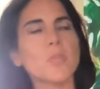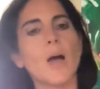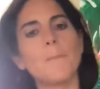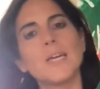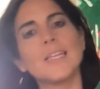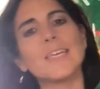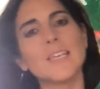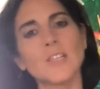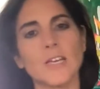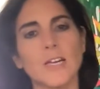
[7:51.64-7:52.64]
a bit
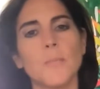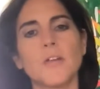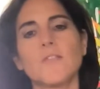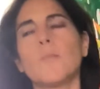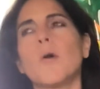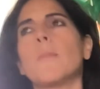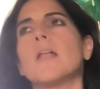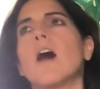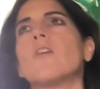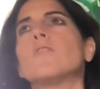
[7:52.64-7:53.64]
healing, a bit of a
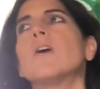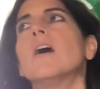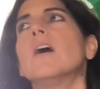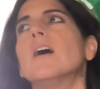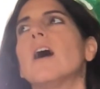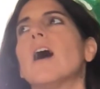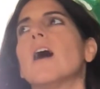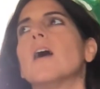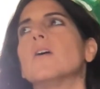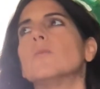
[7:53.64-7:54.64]
moment of,
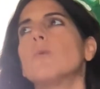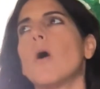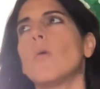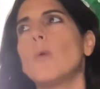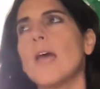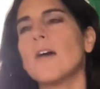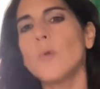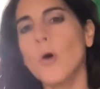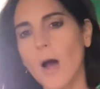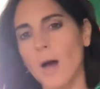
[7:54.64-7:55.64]
uh, we have
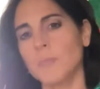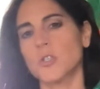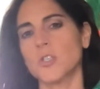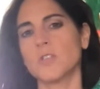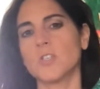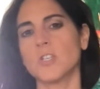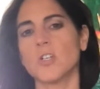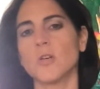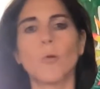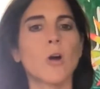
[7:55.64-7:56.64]
more options
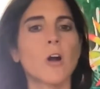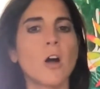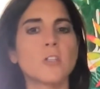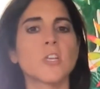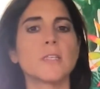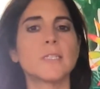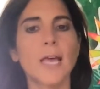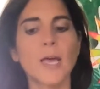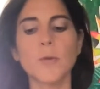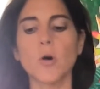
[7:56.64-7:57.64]
here, more cards on the
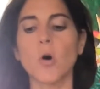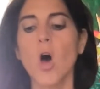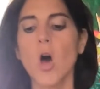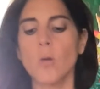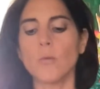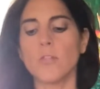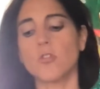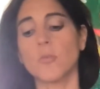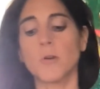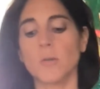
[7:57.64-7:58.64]
table with
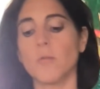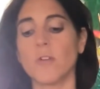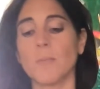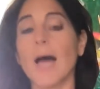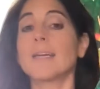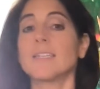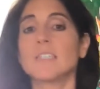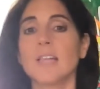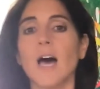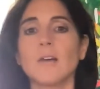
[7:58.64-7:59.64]
Jupiter moving back
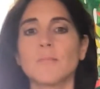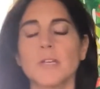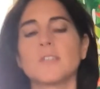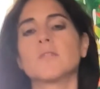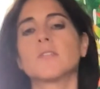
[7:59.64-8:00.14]
into that place of